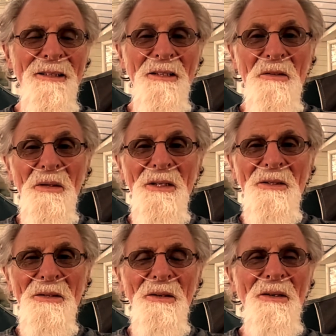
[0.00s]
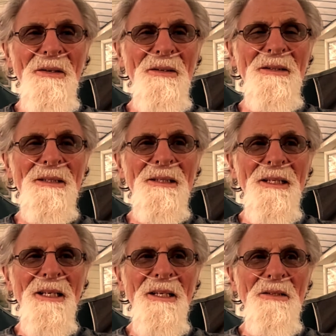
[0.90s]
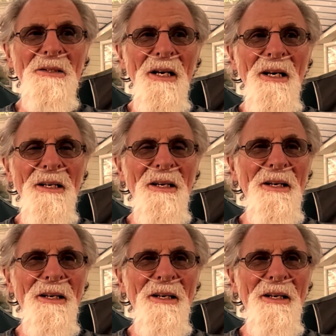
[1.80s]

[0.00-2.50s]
the trickster, he said,